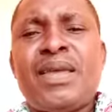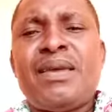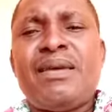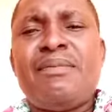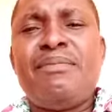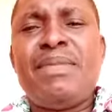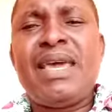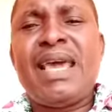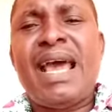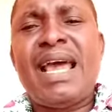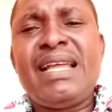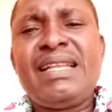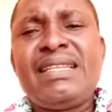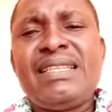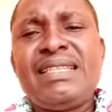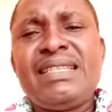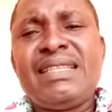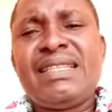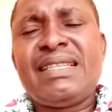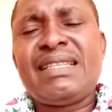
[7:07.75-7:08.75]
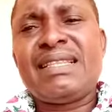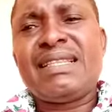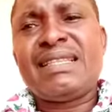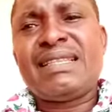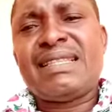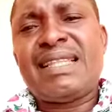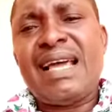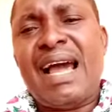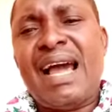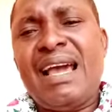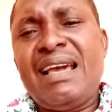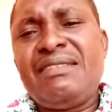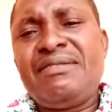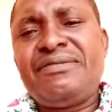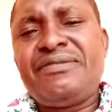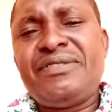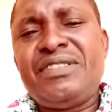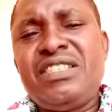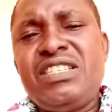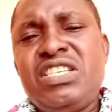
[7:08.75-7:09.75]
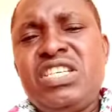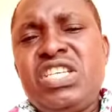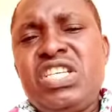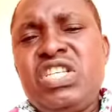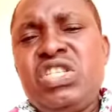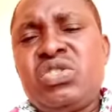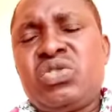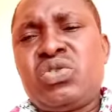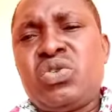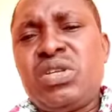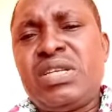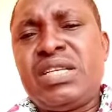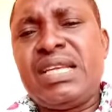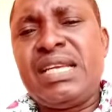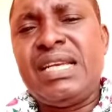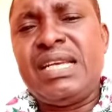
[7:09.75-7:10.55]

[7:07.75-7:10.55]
may I dive into the